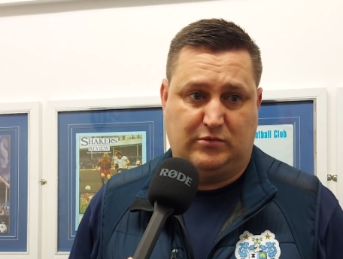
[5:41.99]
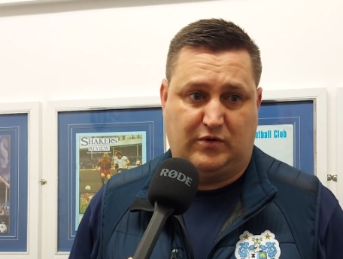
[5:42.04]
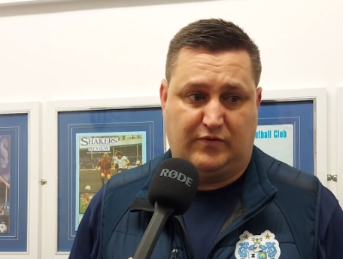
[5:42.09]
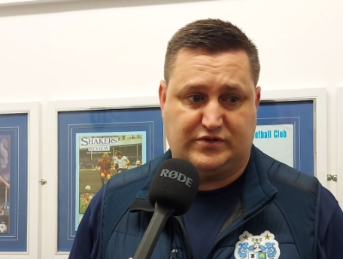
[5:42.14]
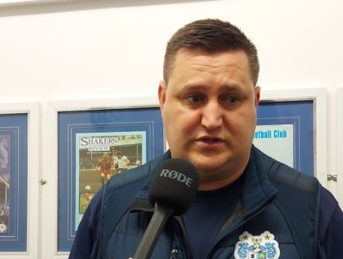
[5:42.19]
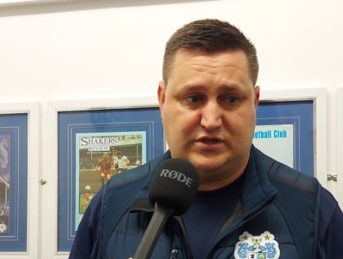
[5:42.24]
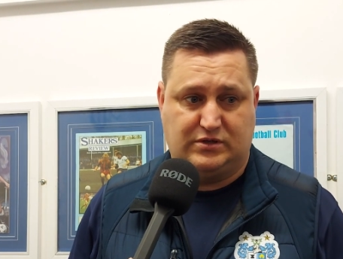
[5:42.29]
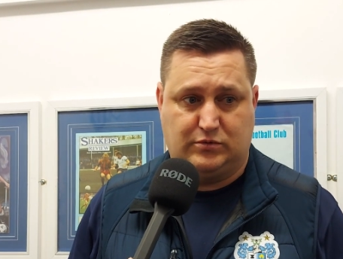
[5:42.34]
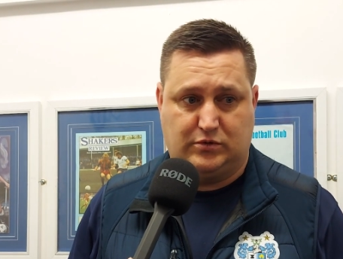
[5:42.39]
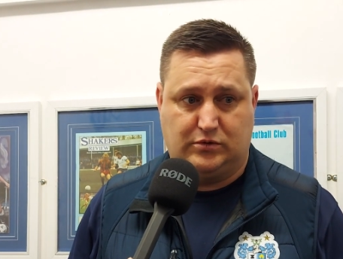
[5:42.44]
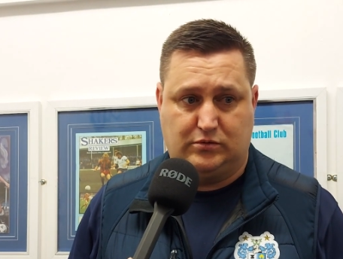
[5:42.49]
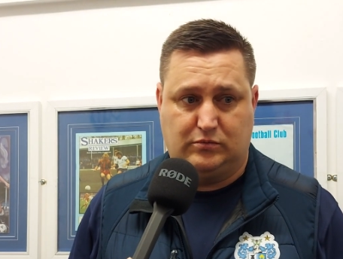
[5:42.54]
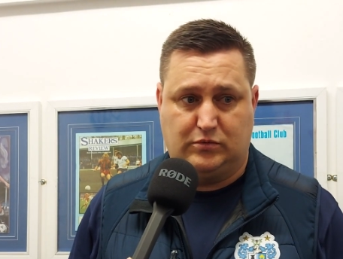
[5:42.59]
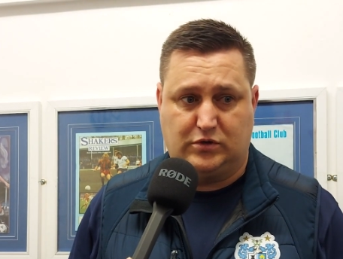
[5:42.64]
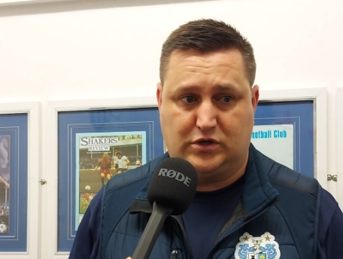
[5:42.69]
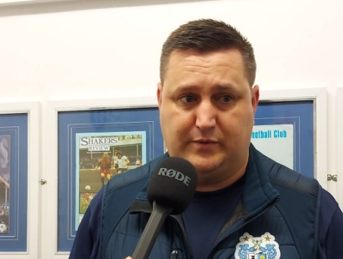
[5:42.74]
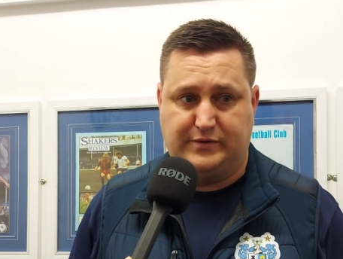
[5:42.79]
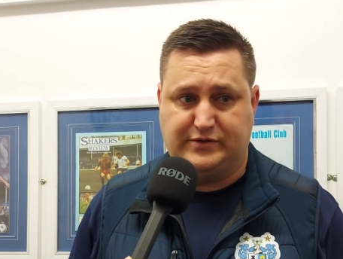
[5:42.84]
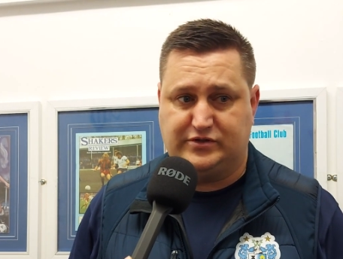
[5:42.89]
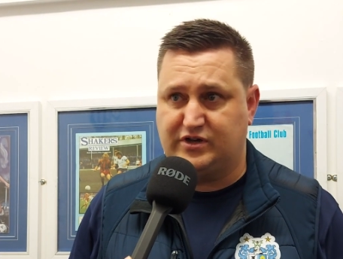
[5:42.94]
Obviously, we'll
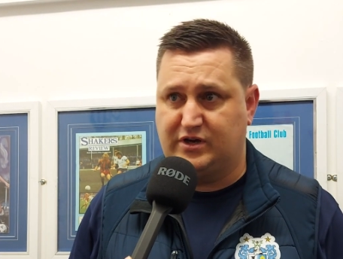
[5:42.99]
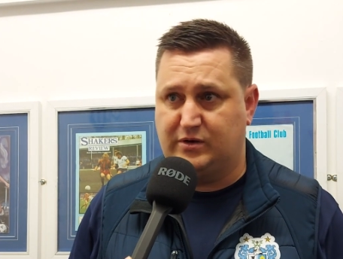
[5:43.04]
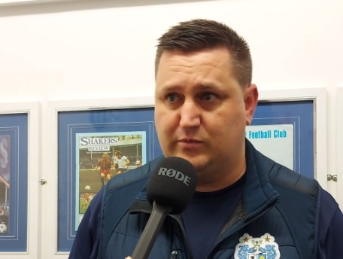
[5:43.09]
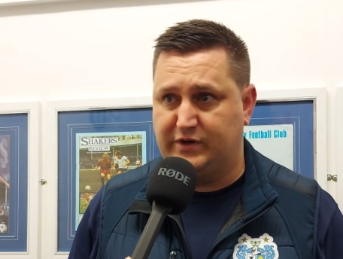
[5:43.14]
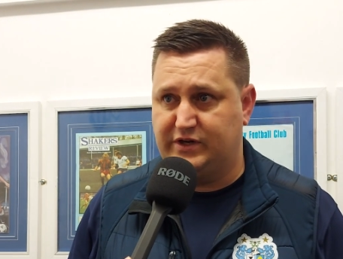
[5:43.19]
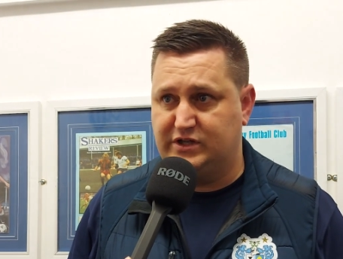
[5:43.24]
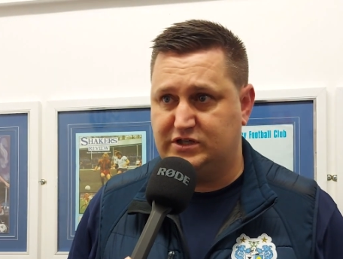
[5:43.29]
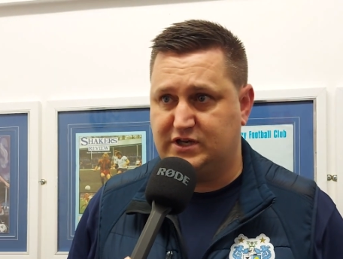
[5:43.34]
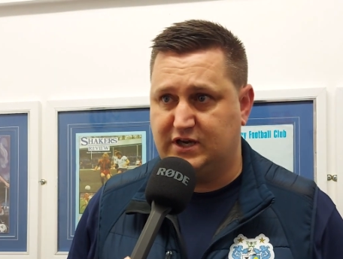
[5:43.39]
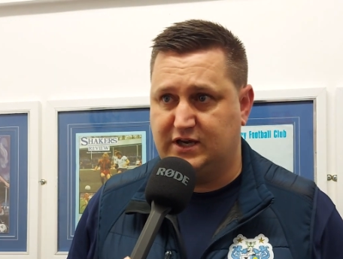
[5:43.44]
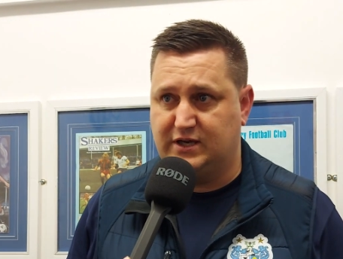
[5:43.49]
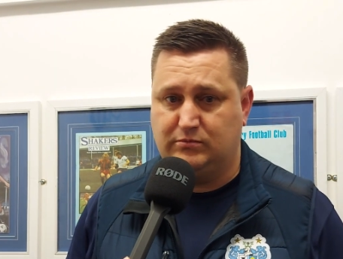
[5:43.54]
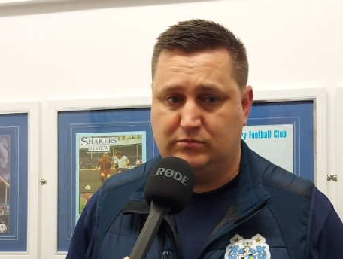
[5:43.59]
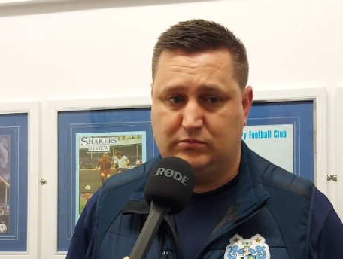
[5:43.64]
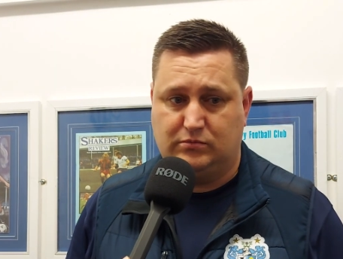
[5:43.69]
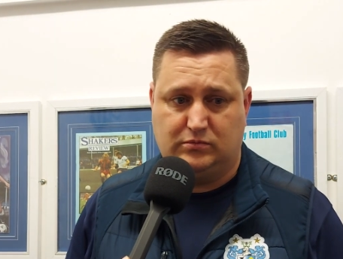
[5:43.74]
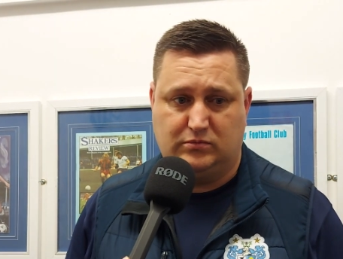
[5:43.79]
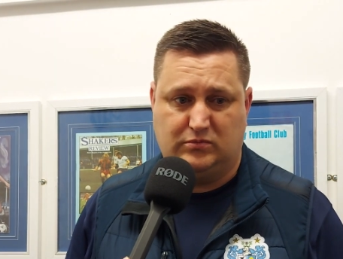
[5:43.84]
go and try and win each game.